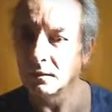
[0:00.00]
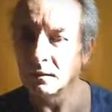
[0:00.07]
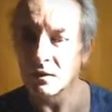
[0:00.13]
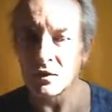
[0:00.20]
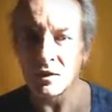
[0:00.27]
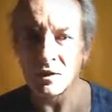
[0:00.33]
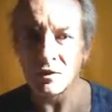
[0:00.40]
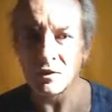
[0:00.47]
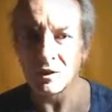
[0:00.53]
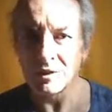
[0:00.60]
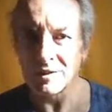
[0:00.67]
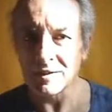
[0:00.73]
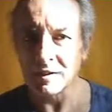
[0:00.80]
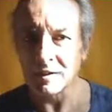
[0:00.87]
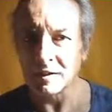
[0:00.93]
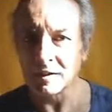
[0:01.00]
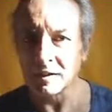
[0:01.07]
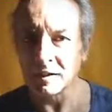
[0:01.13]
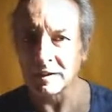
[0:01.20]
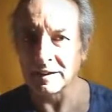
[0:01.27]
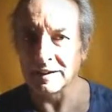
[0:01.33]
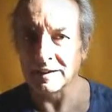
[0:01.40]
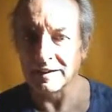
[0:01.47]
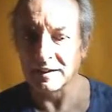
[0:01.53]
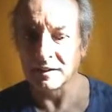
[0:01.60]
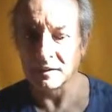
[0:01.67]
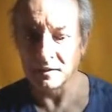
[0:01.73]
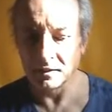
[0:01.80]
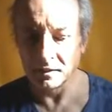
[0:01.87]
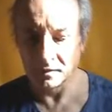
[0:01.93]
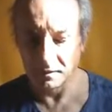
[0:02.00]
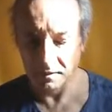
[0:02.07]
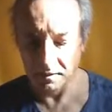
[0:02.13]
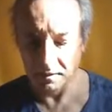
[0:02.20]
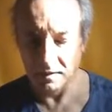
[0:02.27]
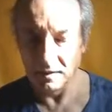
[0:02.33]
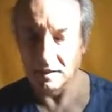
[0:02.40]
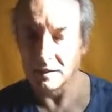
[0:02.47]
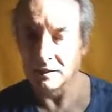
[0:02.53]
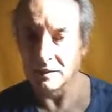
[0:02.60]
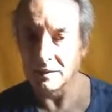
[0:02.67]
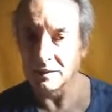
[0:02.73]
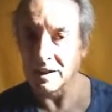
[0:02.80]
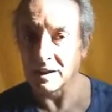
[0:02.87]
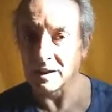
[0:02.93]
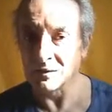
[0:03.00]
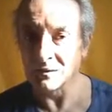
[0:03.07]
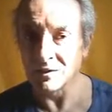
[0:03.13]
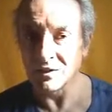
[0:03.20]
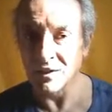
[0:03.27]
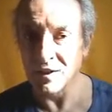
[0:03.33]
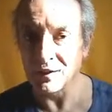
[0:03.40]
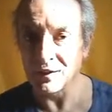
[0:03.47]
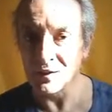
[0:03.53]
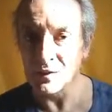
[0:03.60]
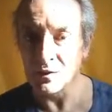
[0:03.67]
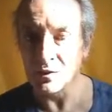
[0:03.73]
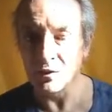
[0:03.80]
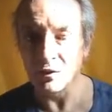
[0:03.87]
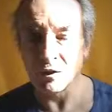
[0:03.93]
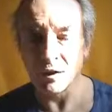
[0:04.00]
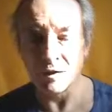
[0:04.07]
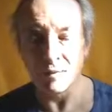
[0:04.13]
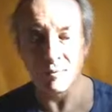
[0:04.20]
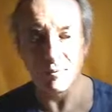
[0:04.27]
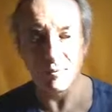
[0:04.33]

The teaching is clearly here in the Lankavatara Sutra.